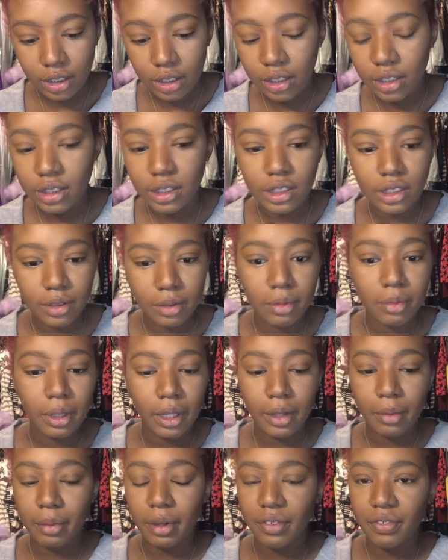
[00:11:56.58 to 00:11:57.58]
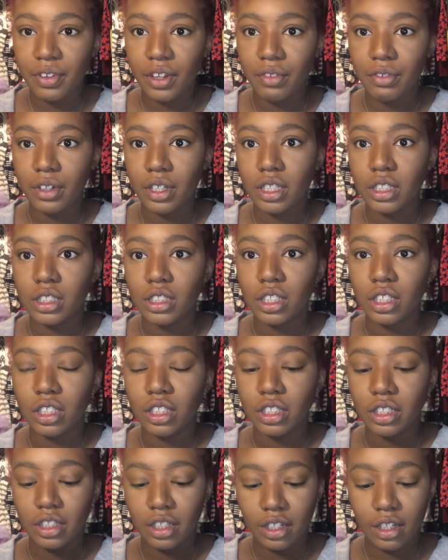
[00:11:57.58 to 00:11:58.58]
It's like my favorite
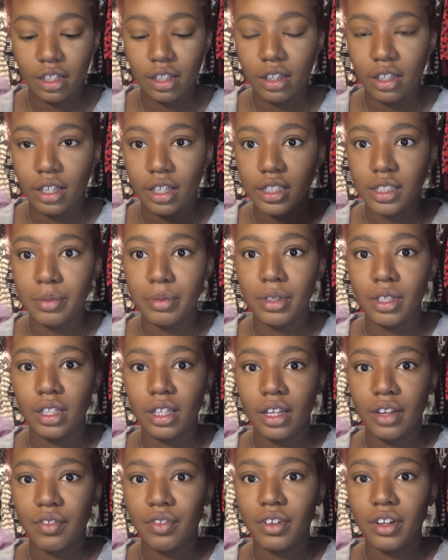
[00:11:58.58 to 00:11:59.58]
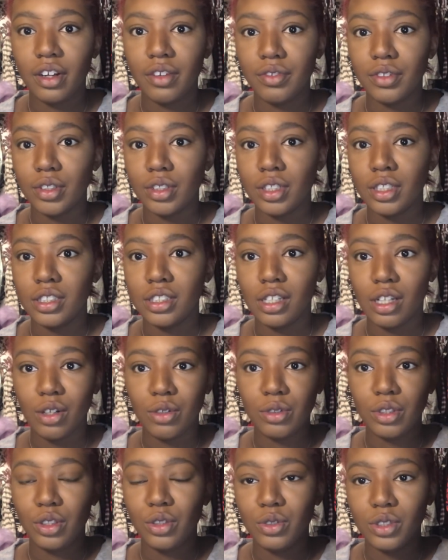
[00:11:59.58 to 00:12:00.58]
concealer and it lasts me like forever because I only